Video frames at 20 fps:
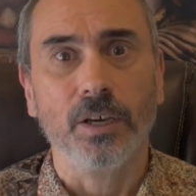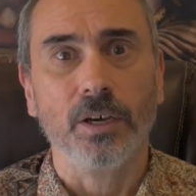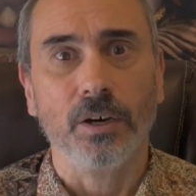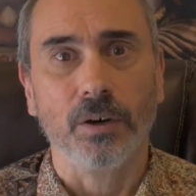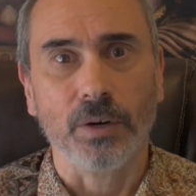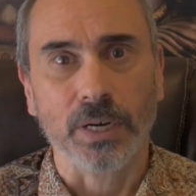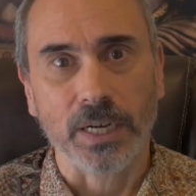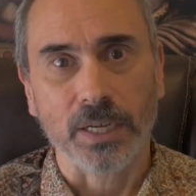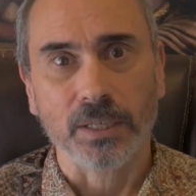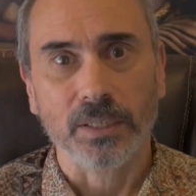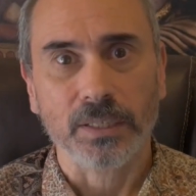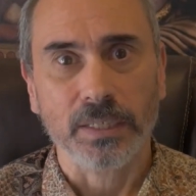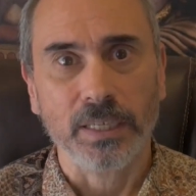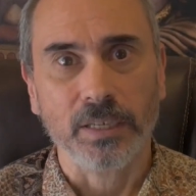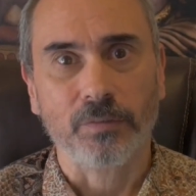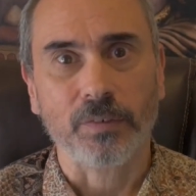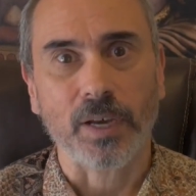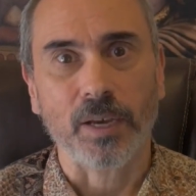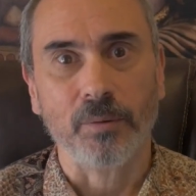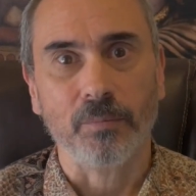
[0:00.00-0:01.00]
Well,
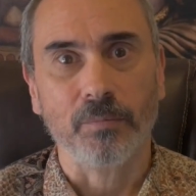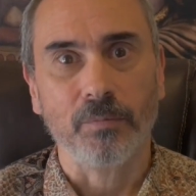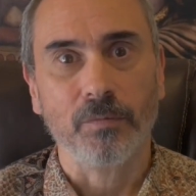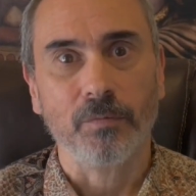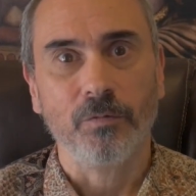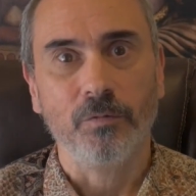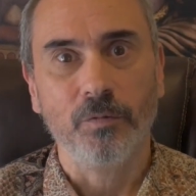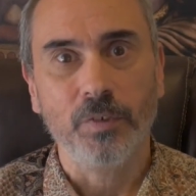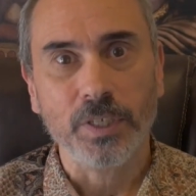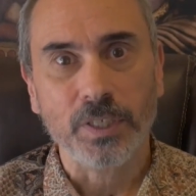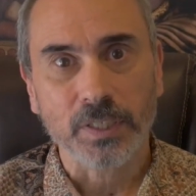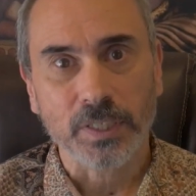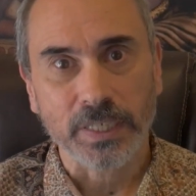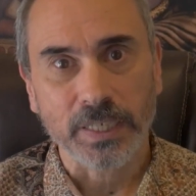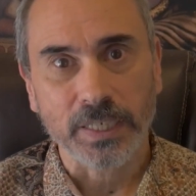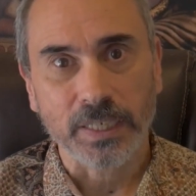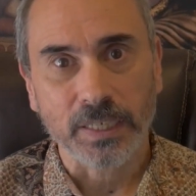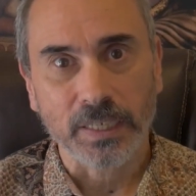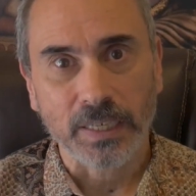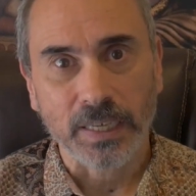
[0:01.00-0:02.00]
if I'm
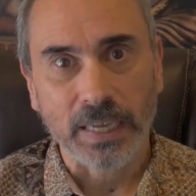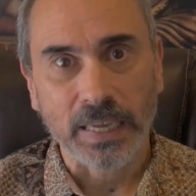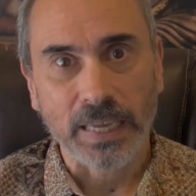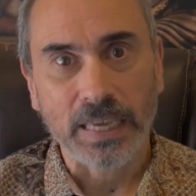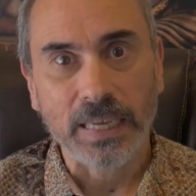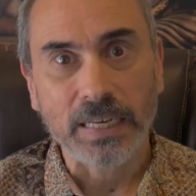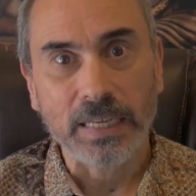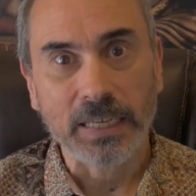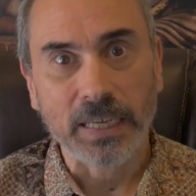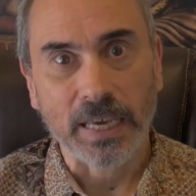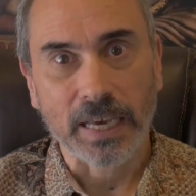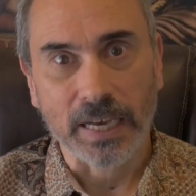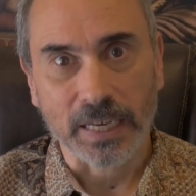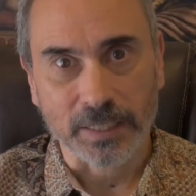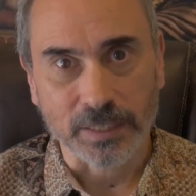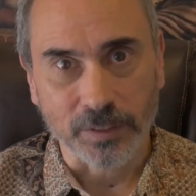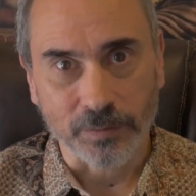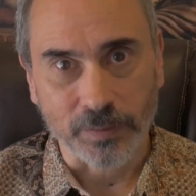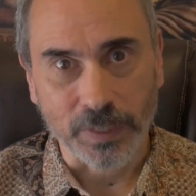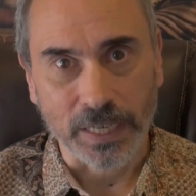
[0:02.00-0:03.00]
feeling any
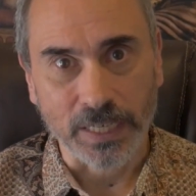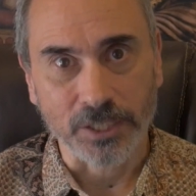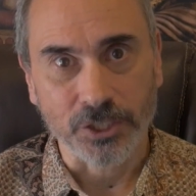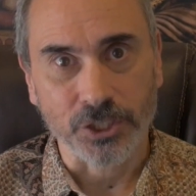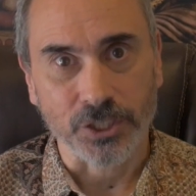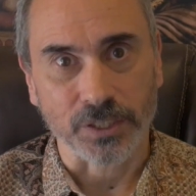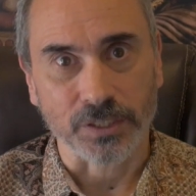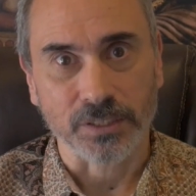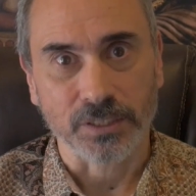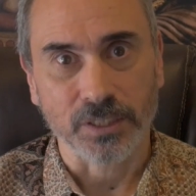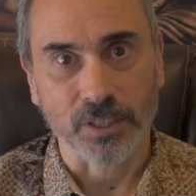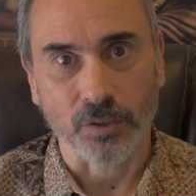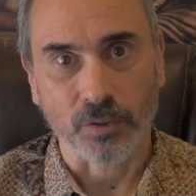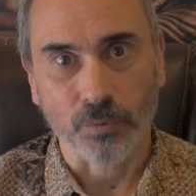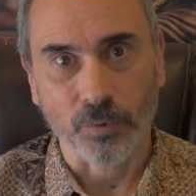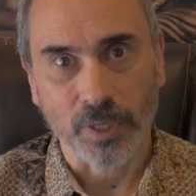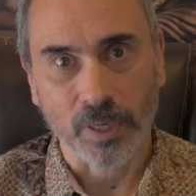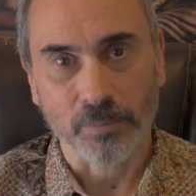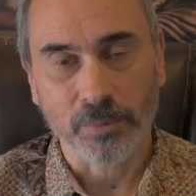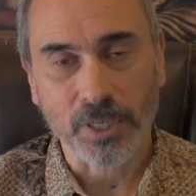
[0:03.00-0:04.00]
activation, so
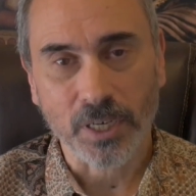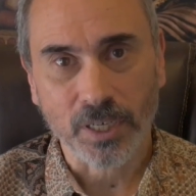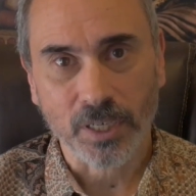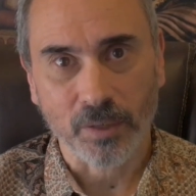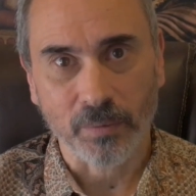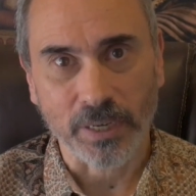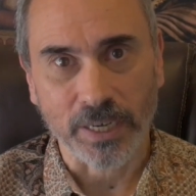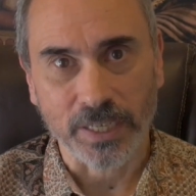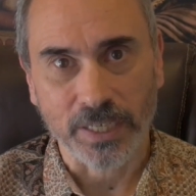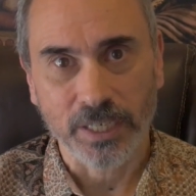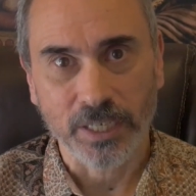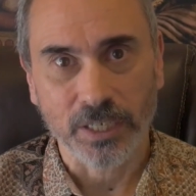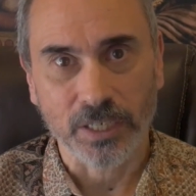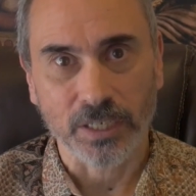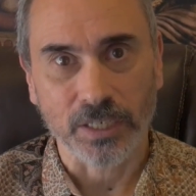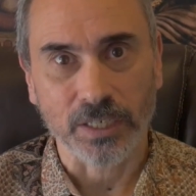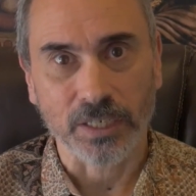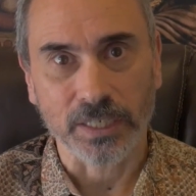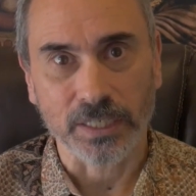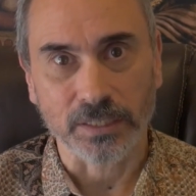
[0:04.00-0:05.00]
what I'm talking about
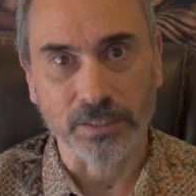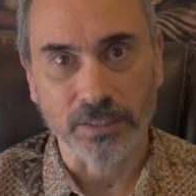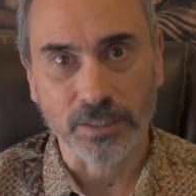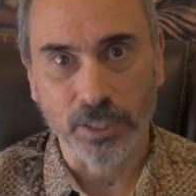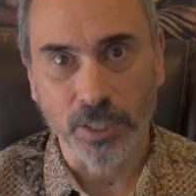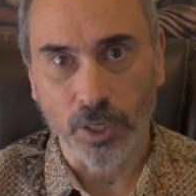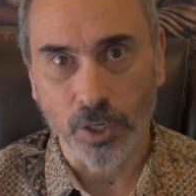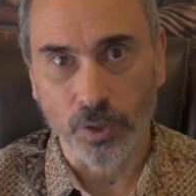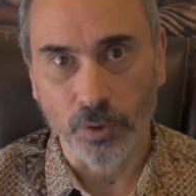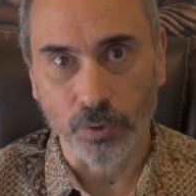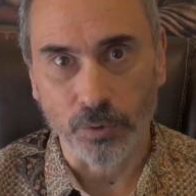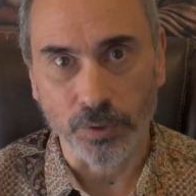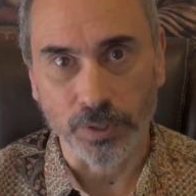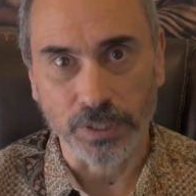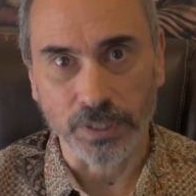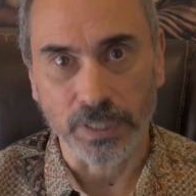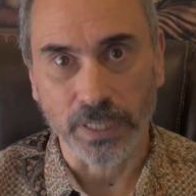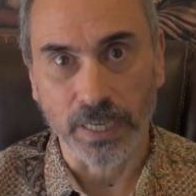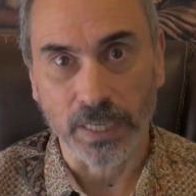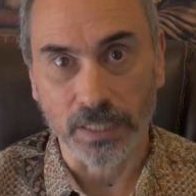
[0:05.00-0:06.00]
here is code
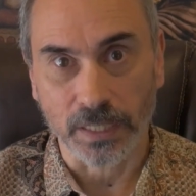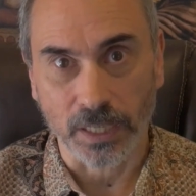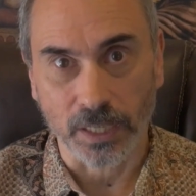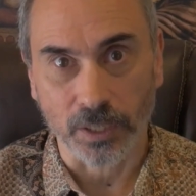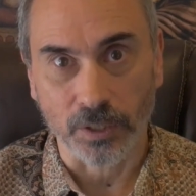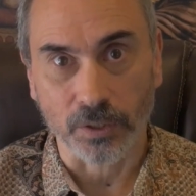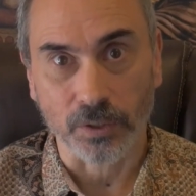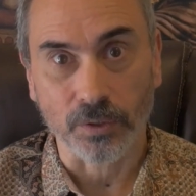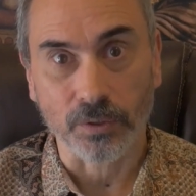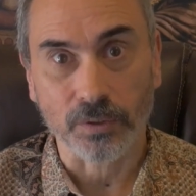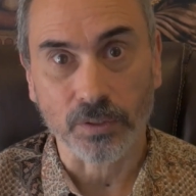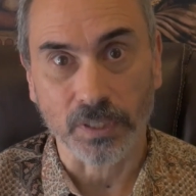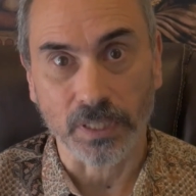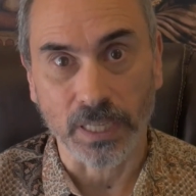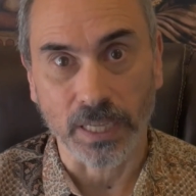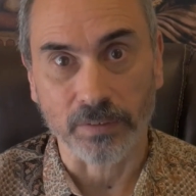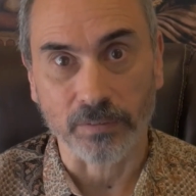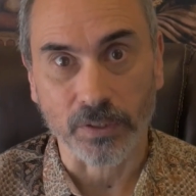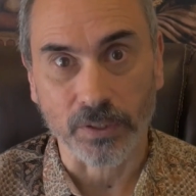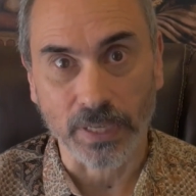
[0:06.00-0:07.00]
yellow
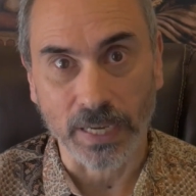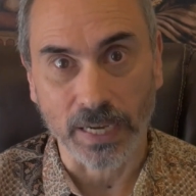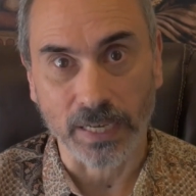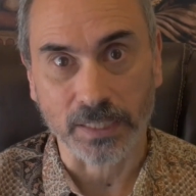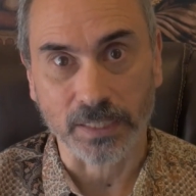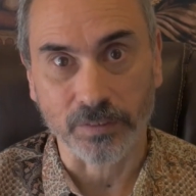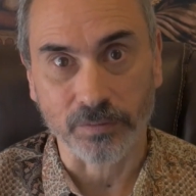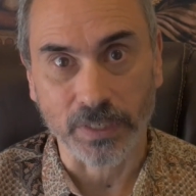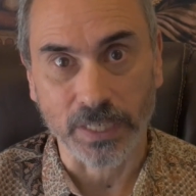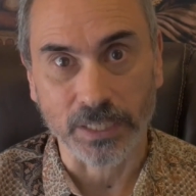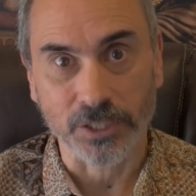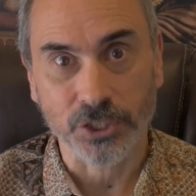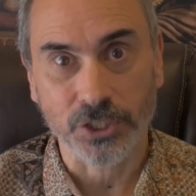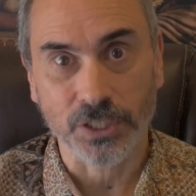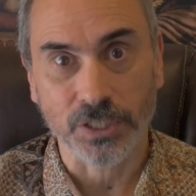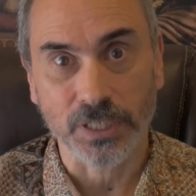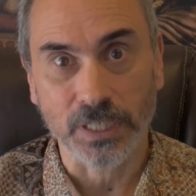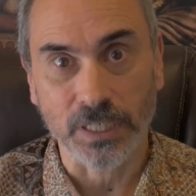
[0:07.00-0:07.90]
level activation